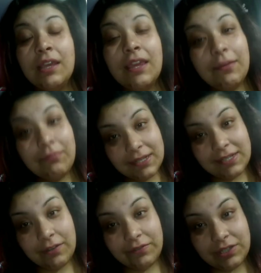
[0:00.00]
keep
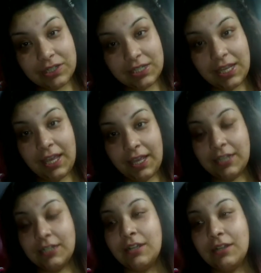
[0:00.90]
myself
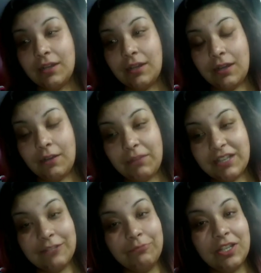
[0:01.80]
entertained.
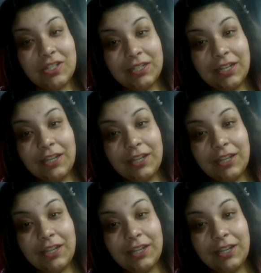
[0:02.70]
As I mentioned,